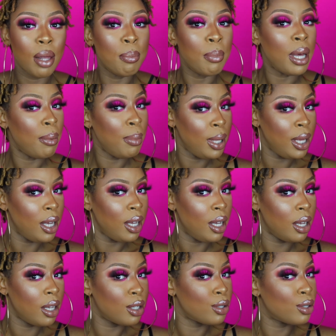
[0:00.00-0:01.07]
baby,
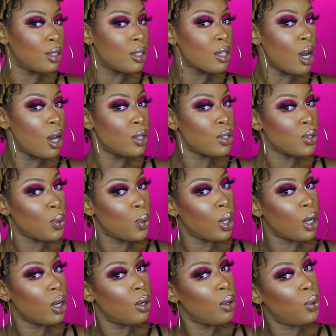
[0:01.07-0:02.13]
this
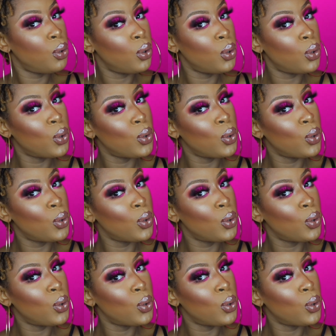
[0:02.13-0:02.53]
contour, oh,